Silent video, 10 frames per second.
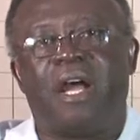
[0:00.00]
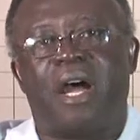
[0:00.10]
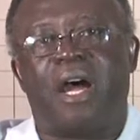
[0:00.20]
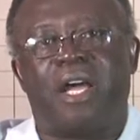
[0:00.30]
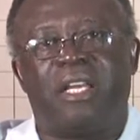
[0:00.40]

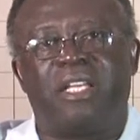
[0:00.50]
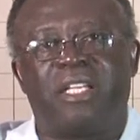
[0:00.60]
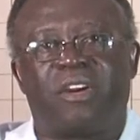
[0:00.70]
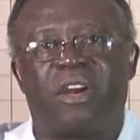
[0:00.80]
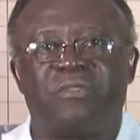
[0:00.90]
And in
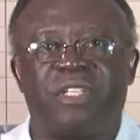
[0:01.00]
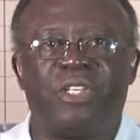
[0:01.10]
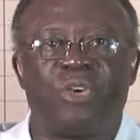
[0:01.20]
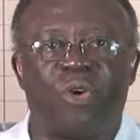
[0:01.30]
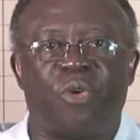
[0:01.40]
crafting
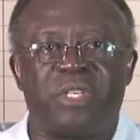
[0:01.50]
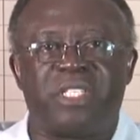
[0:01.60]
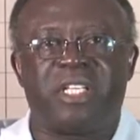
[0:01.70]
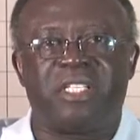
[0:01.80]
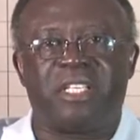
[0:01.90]
your
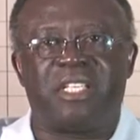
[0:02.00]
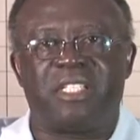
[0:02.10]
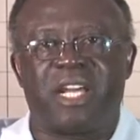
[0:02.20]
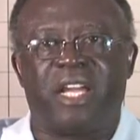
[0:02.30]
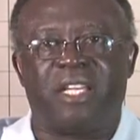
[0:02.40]
research
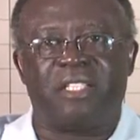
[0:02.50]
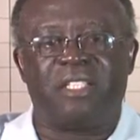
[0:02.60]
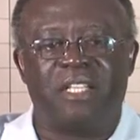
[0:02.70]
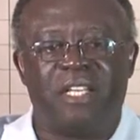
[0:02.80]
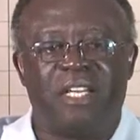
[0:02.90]
design,
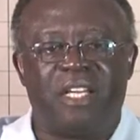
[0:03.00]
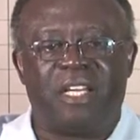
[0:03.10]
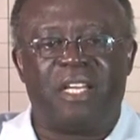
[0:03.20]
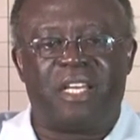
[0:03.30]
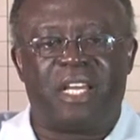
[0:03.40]

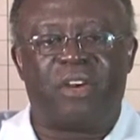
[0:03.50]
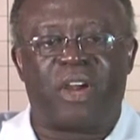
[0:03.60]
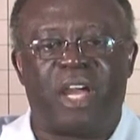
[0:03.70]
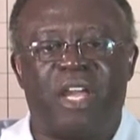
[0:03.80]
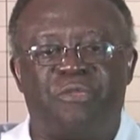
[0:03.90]
there
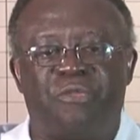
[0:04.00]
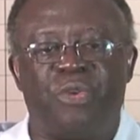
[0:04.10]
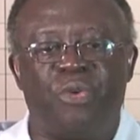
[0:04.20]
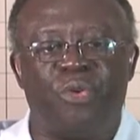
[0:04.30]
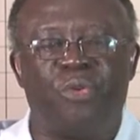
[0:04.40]
are a
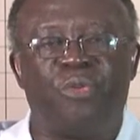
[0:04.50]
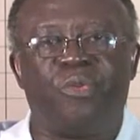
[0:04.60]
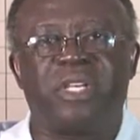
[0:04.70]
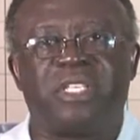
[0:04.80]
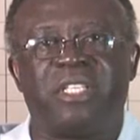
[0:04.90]
few
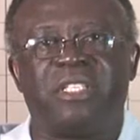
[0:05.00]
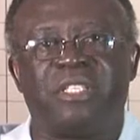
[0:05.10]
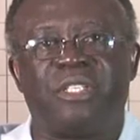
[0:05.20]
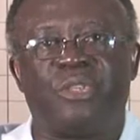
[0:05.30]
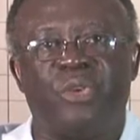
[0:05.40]

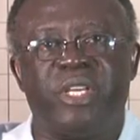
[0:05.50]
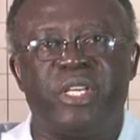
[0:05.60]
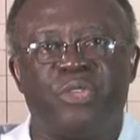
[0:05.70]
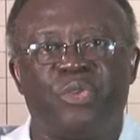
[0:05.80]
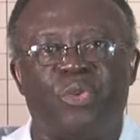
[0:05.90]
questions you
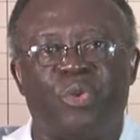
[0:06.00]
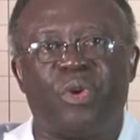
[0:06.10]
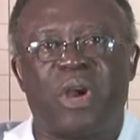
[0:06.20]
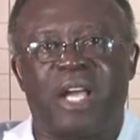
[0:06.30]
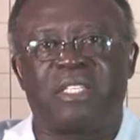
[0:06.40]
need to
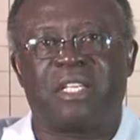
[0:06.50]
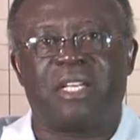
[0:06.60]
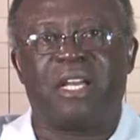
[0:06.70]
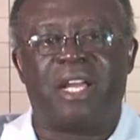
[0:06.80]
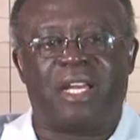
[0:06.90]
ask
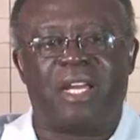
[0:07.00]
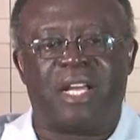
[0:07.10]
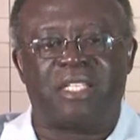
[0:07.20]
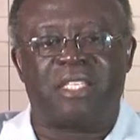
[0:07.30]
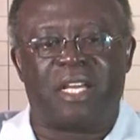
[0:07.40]
and
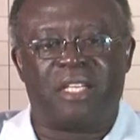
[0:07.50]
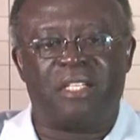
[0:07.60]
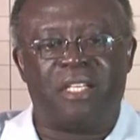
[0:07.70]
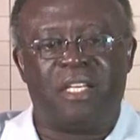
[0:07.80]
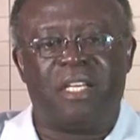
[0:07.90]
answer.
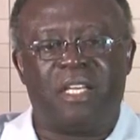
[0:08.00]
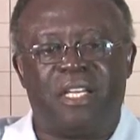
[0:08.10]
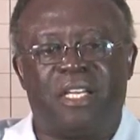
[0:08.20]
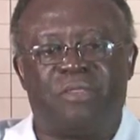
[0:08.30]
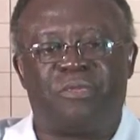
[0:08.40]

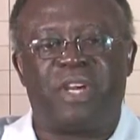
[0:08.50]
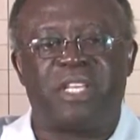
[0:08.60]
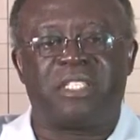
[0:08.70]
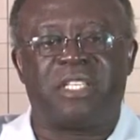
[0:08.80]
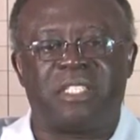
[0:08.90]
The
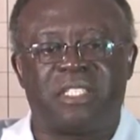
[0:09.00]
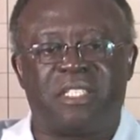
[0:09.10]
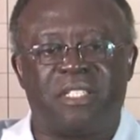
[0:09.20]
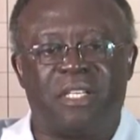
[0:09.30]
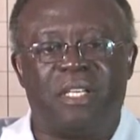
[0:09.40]
first
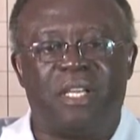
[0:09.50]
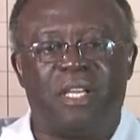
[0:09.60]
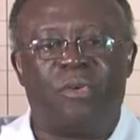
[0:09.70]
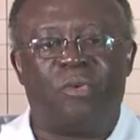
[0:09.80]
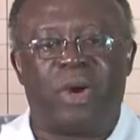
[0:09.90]
is,
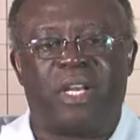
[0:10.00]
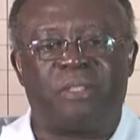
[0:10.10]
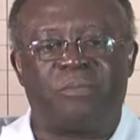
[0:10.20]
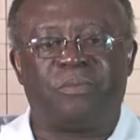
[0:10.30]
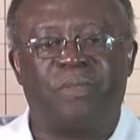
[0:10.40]
1,
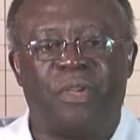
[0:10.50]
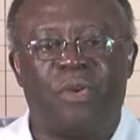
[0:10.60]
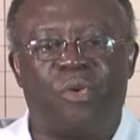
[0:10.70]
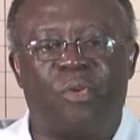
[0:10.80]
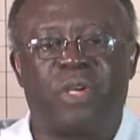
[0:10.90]

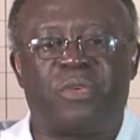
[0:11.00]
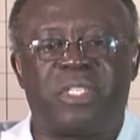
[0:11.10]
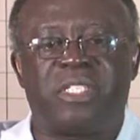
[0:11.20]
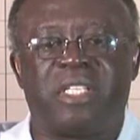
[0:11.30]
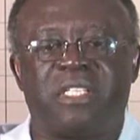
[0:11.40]
what
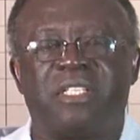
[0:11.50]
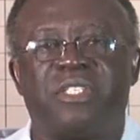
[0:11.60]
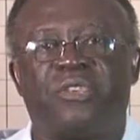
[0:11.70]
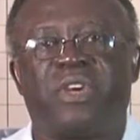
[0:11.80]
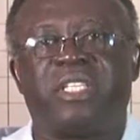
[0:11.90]
research
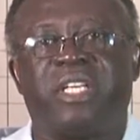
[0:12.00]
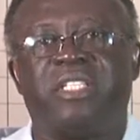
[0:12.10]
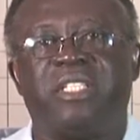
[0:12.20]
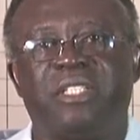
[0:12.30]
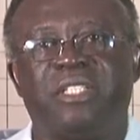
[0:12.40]

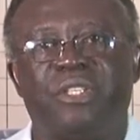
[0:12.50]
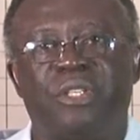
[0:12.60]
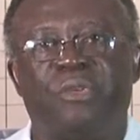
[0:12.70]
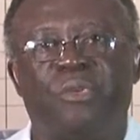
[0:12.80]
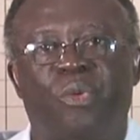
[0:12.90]
strategy
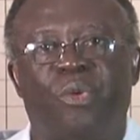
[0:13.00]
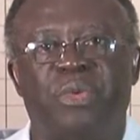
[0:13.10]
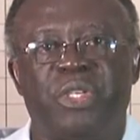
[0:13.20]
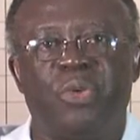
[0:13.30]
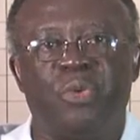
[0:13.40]
will
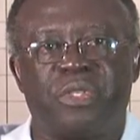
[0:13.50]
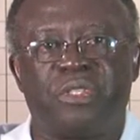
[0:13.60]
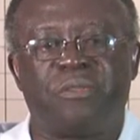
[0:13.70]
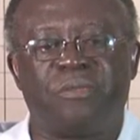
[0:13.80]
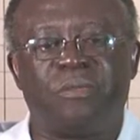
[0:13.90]
be used?
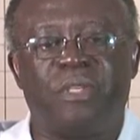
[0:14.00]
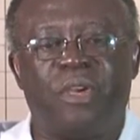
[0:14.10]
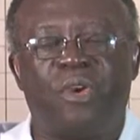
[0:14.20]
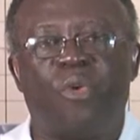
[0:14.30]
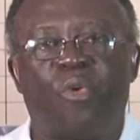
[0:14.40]

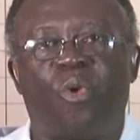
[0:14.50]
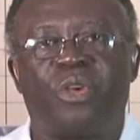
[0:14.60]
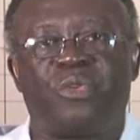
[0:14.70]
What